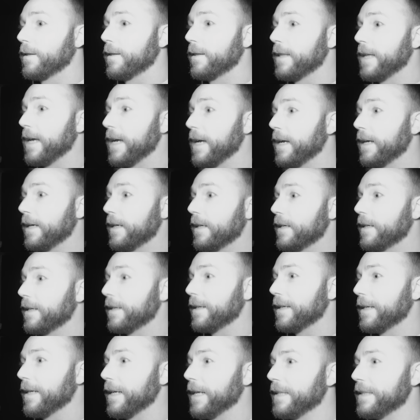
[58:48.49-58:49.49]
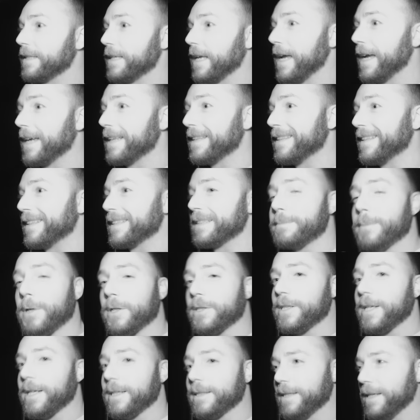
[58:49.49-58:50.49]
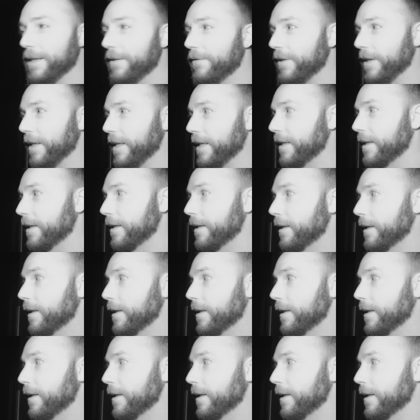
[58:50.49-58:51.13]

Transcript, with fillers: that it's had this much activity.